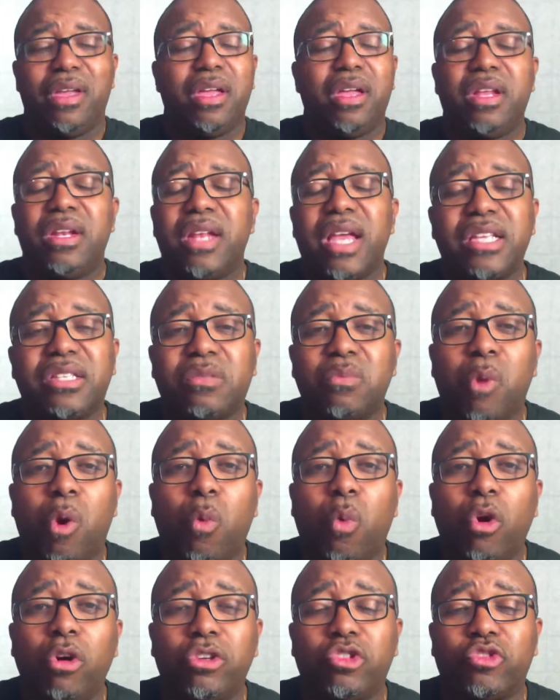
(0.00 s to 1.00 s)
That's my
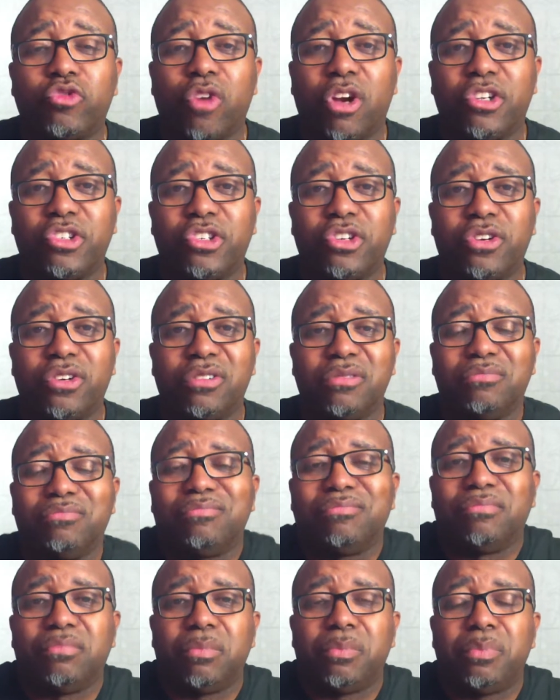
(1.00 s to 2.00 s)
work structure,
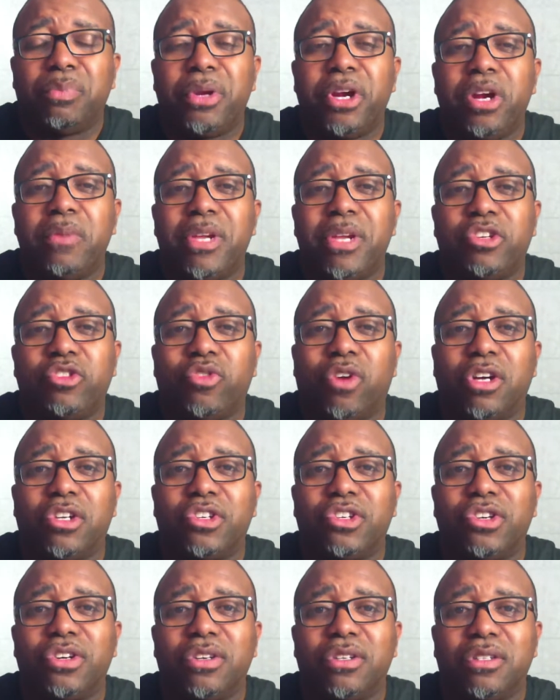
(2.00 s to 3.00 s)
pyramid
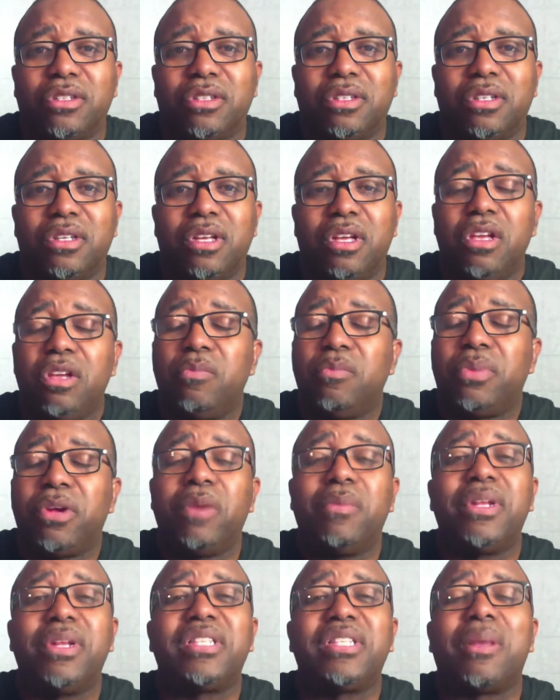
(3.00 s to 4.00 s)
structure.
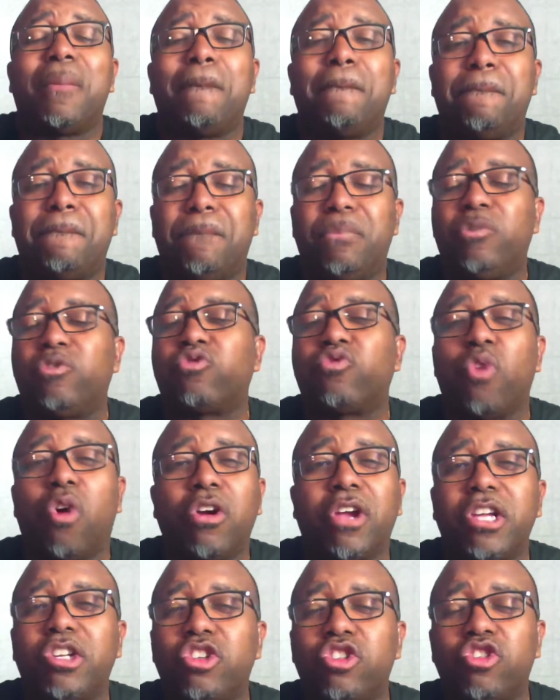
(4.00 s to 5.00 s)
Pyramid is the
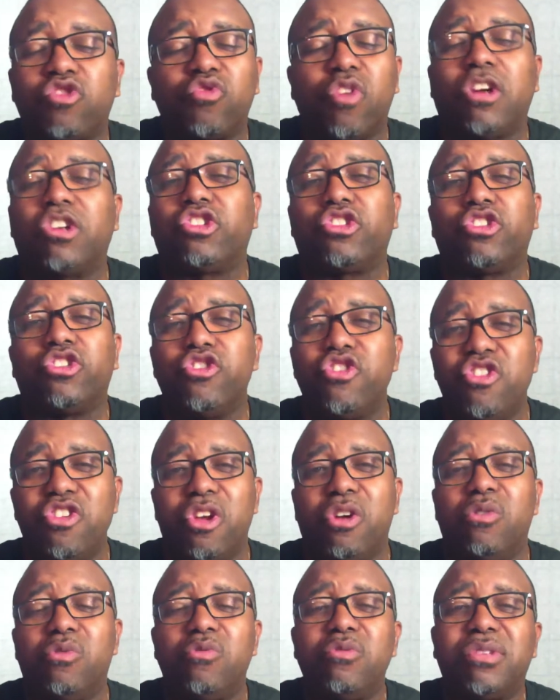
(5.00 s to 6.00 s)
strongest structure
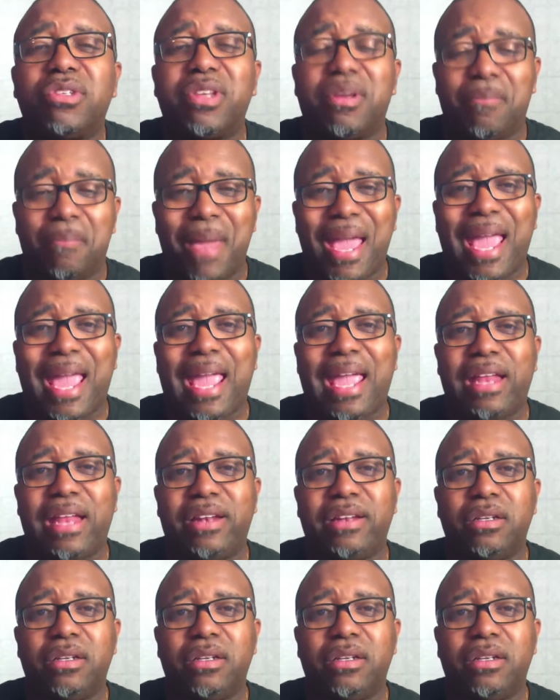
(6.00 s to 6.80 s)
known to man.